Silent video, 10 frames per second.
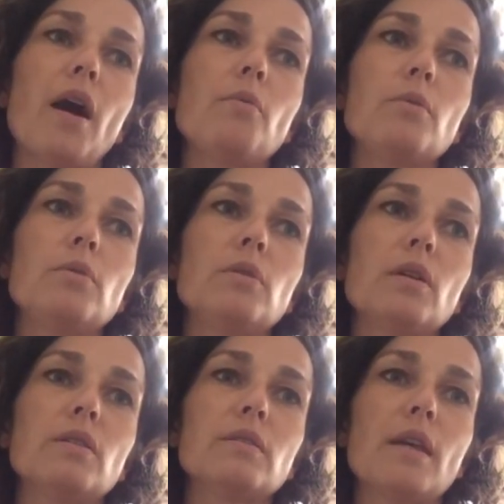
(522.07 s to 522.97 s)
I would
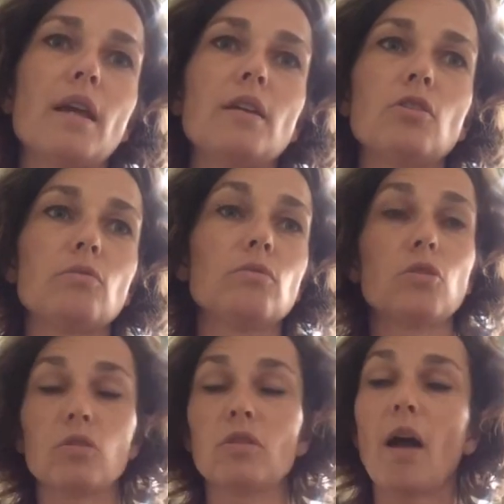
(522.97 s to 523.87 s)
say, so
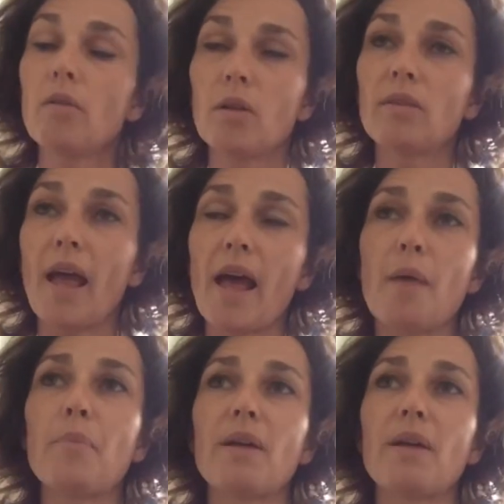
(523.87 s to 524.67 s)
just download the app